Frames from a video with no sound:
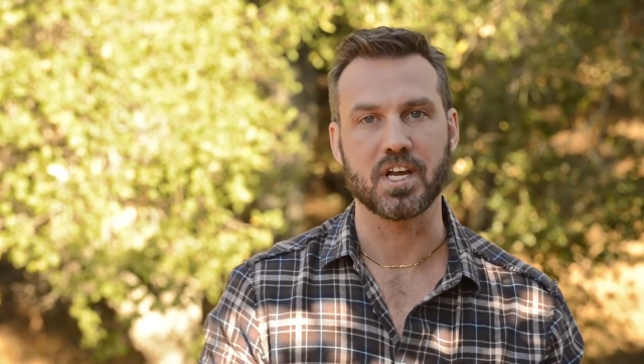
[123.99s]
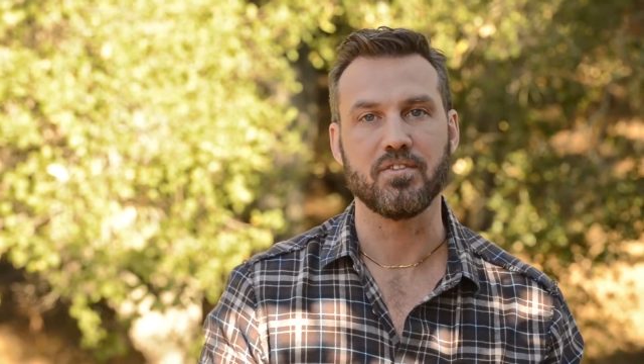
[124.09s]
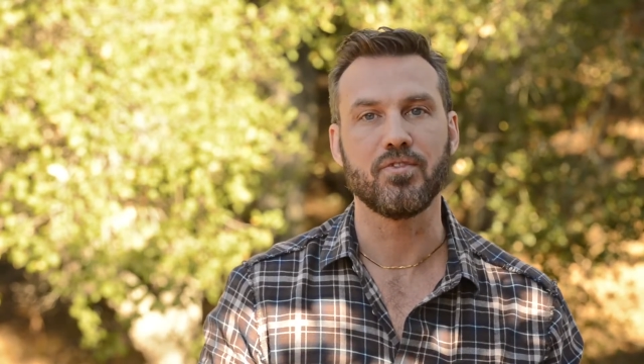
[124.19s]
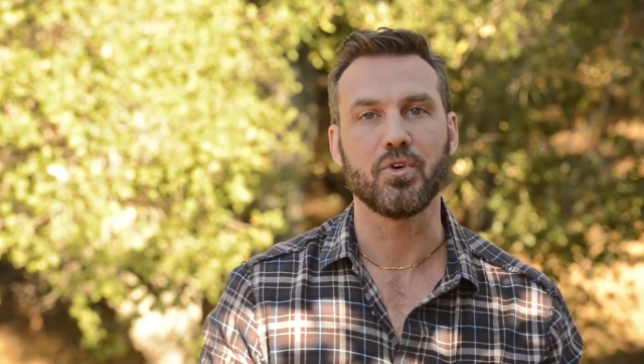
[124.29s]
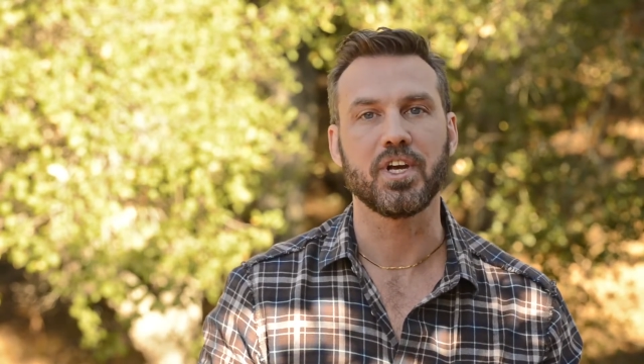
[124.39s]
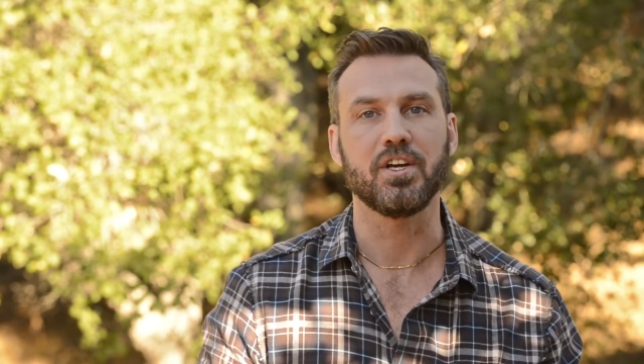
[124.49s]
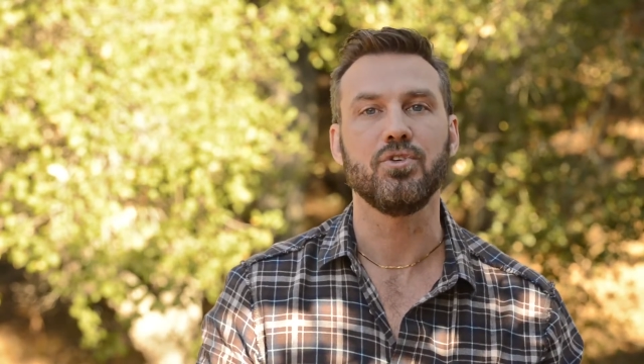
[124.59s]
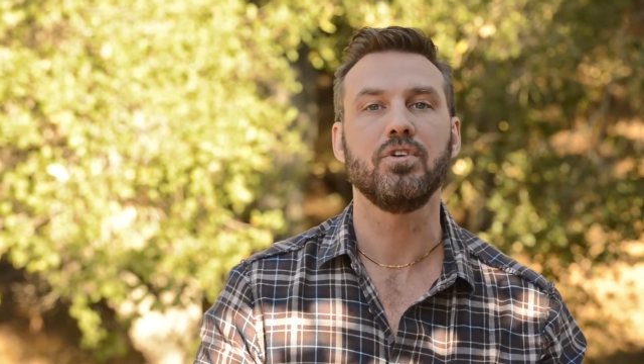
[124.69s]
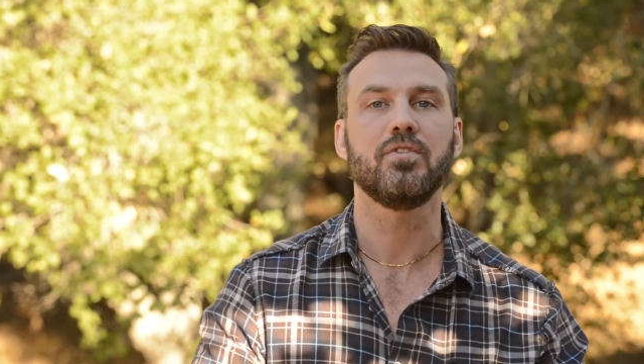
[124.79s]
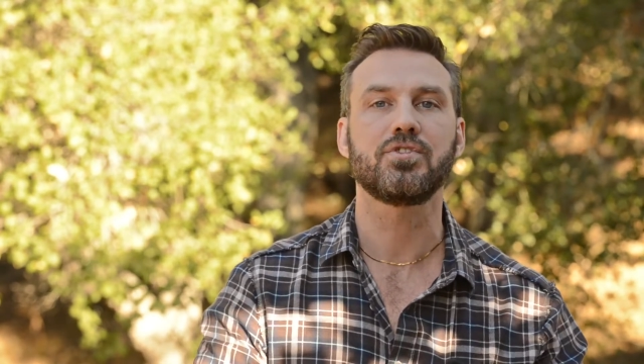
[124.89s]
invoking
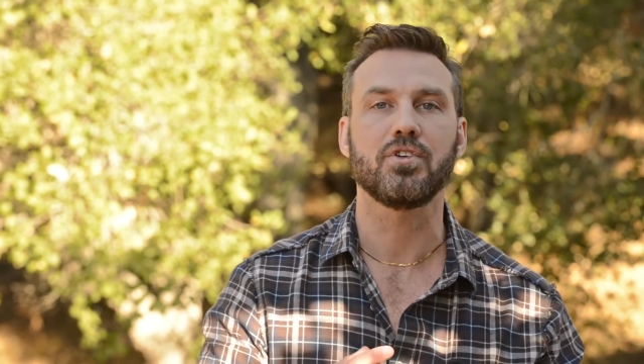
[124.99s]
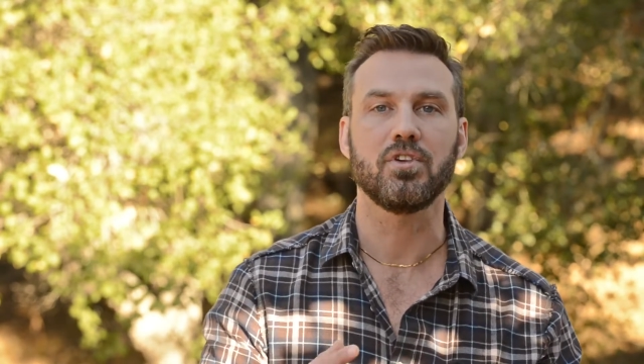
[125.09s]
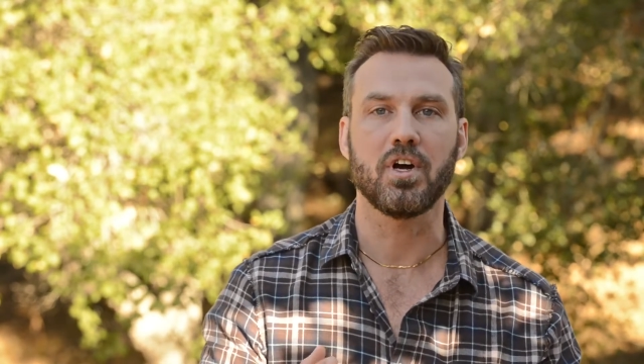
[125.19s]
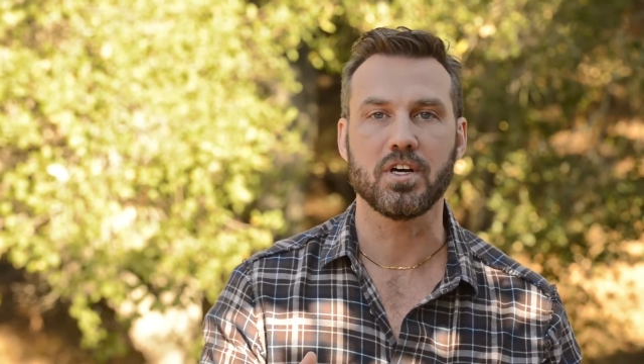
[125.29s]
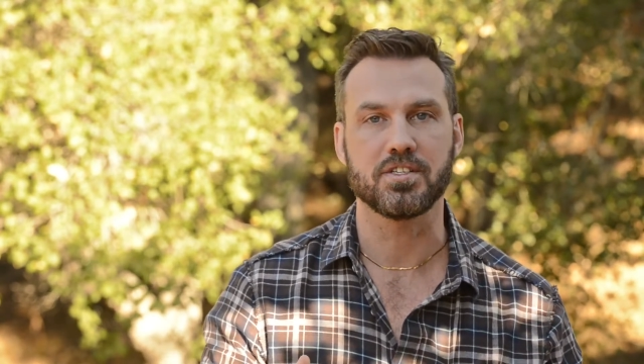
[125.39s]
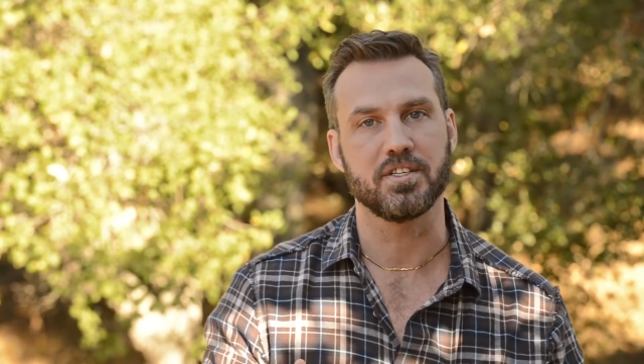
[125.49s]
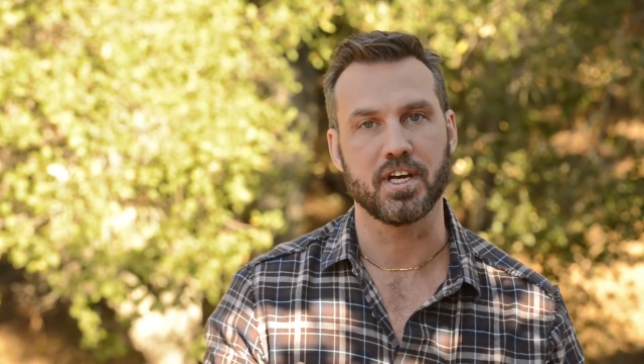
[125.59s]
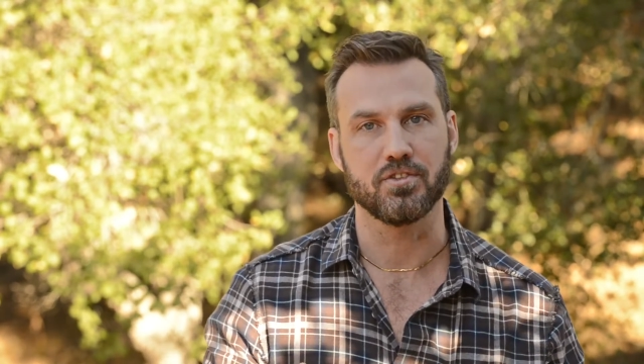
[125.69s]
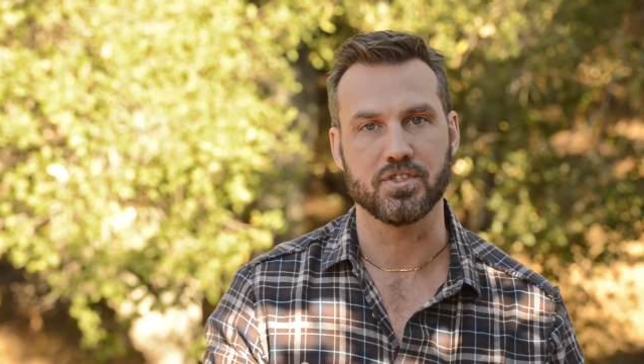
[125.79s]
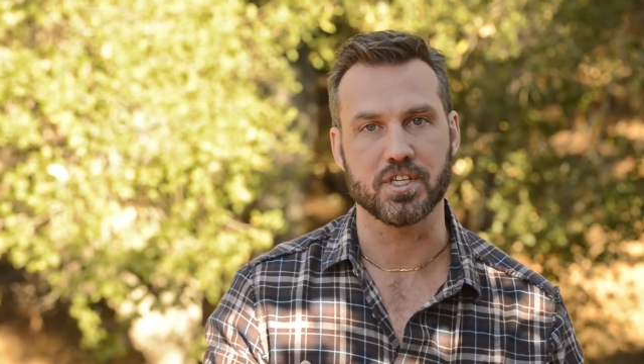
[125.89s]
universal laws and
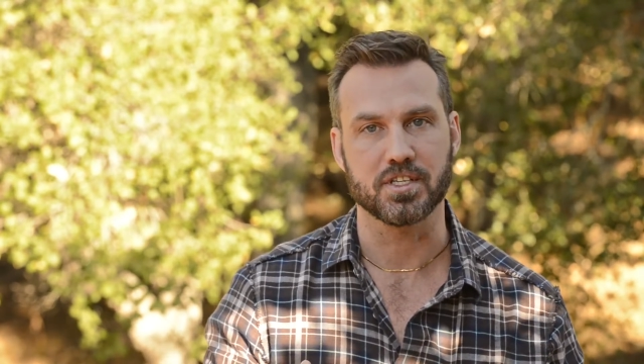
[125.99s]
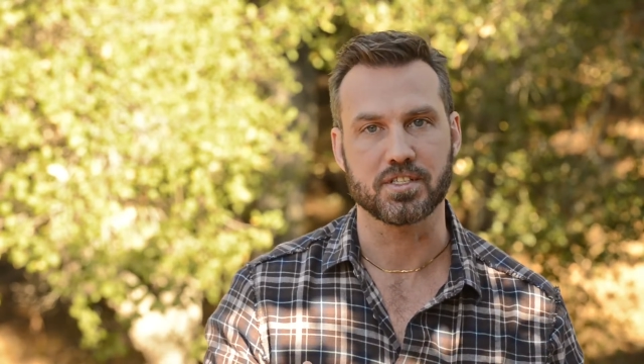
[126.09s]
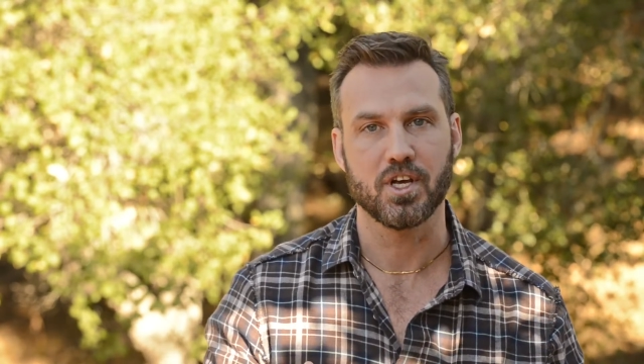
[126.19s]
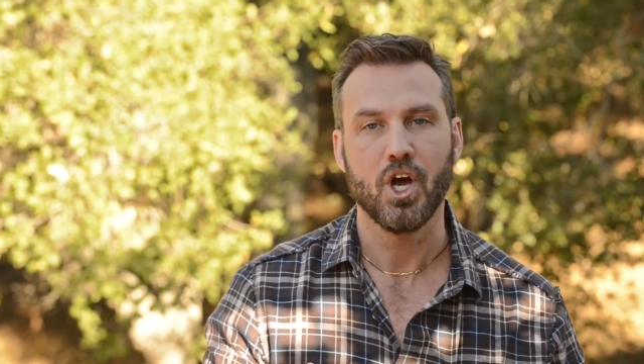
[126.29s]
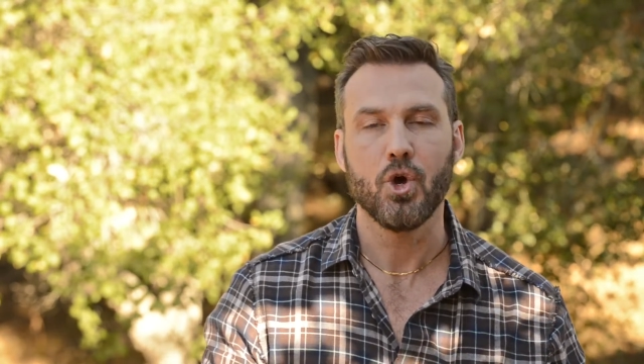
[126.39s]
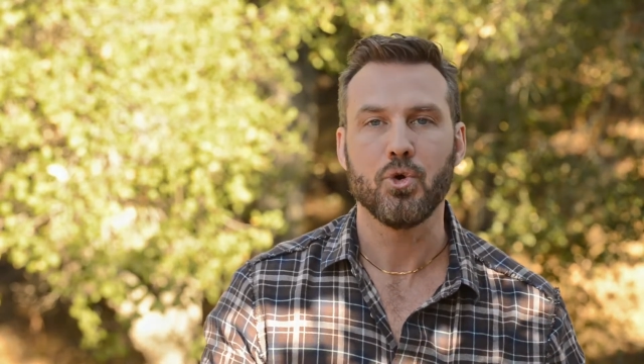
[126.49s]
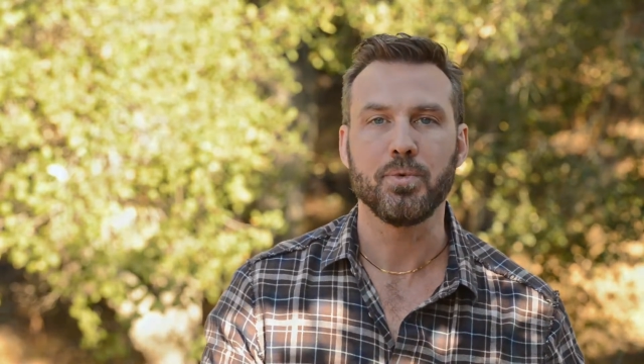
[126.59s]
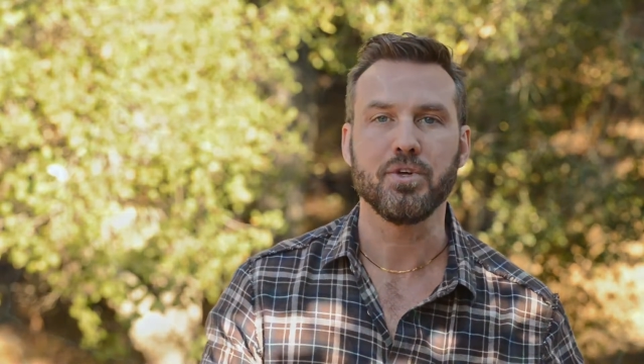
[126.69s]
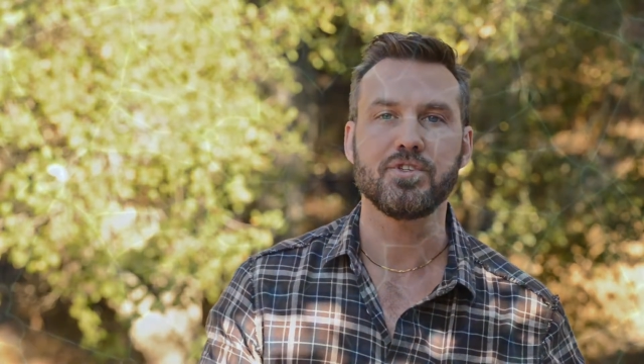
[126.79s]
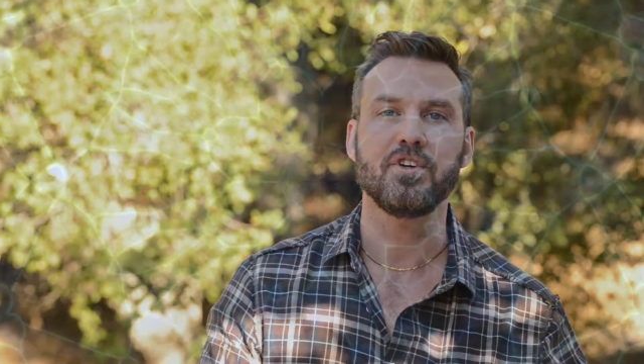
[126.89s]
energies. We'll
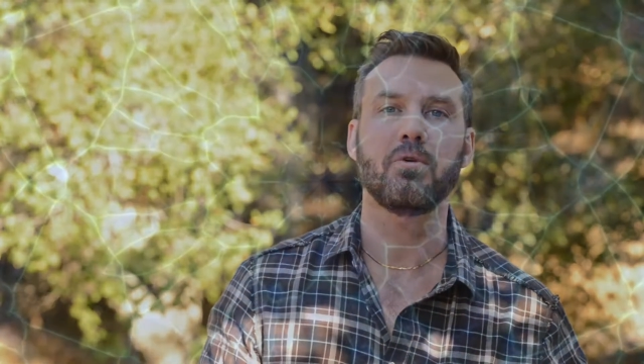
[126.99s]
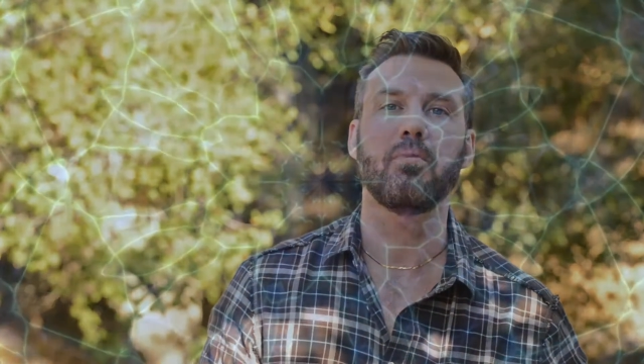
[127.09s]
be using our